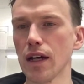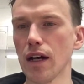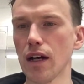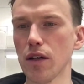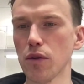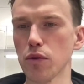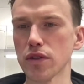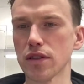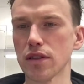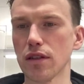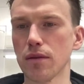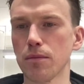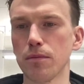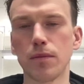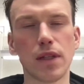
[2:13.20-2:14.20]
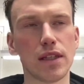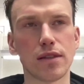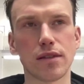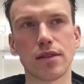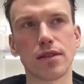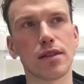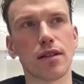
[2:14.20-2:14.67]
I was a little bit
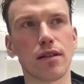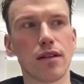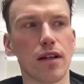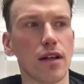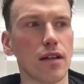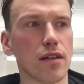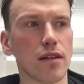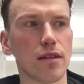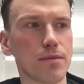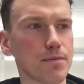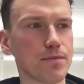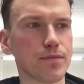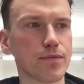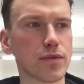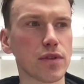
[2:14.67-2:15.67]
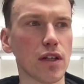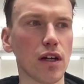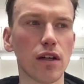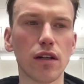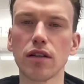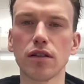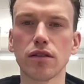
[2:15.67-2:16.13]
like
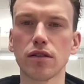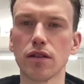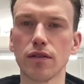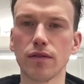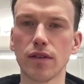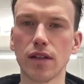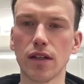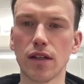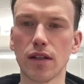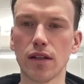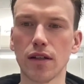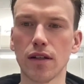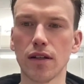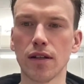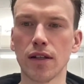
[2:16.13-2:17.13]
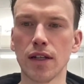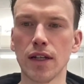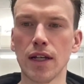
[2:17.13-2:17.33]
tired of the